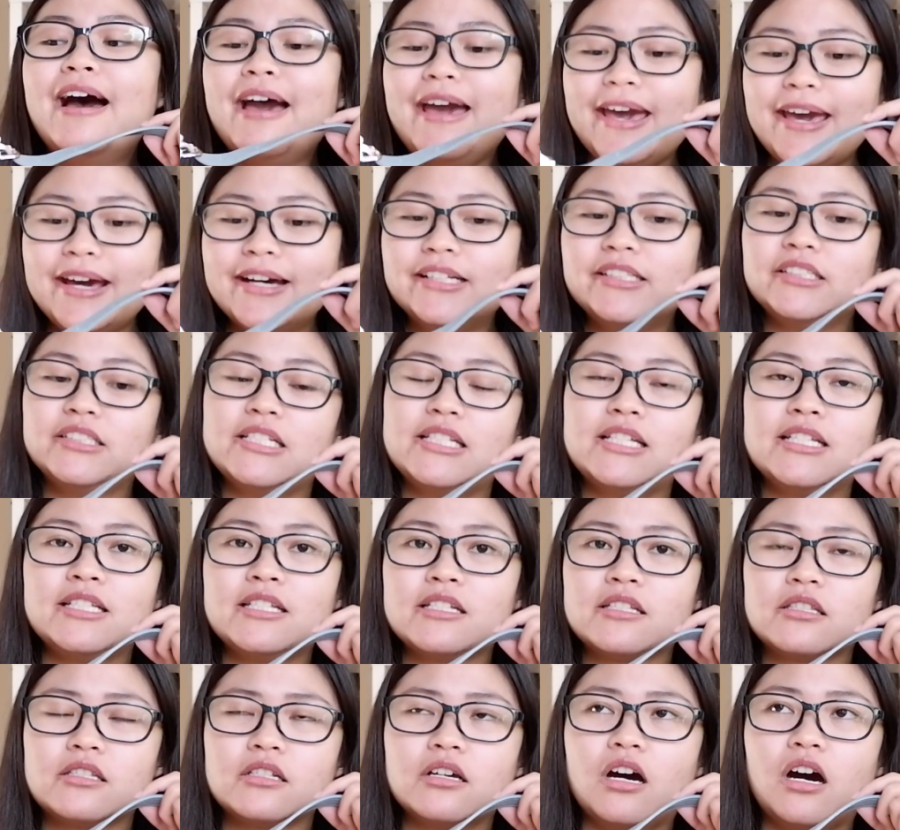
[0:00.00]
and since
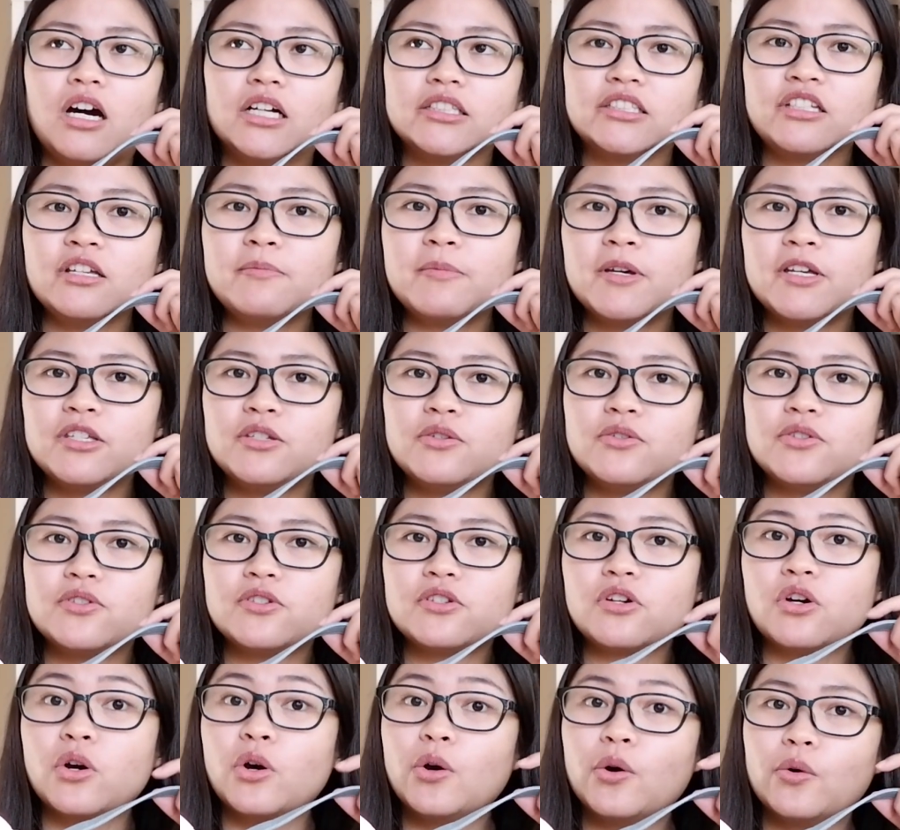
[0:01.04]
it's autumn, I use
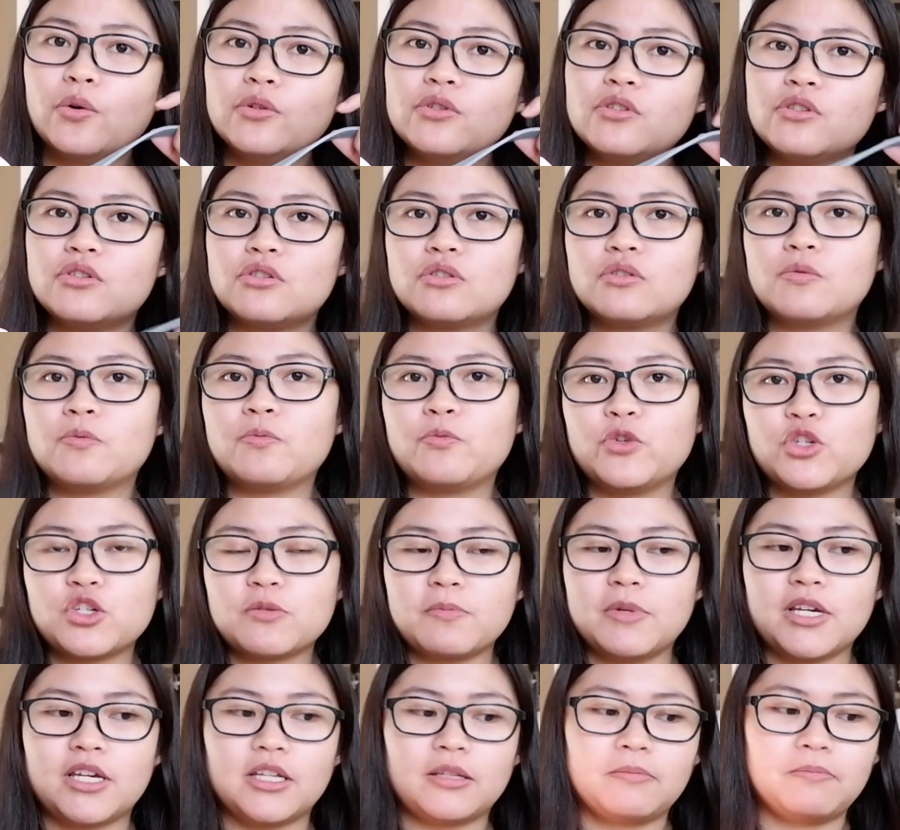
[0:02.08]
coats which
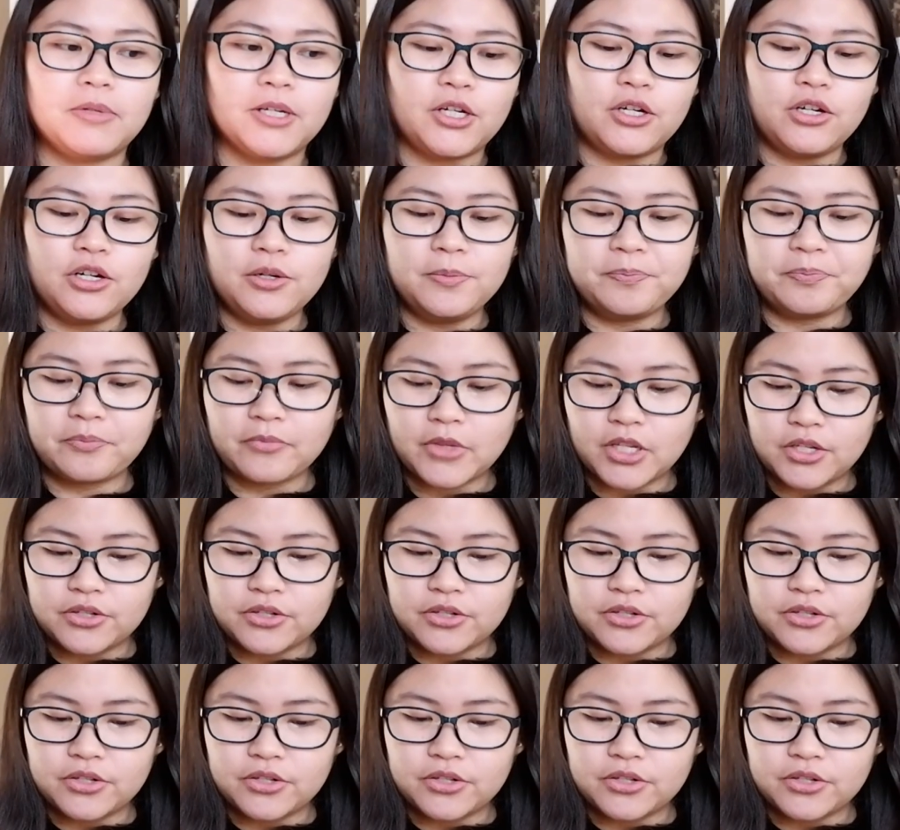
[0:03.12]
make it bigger.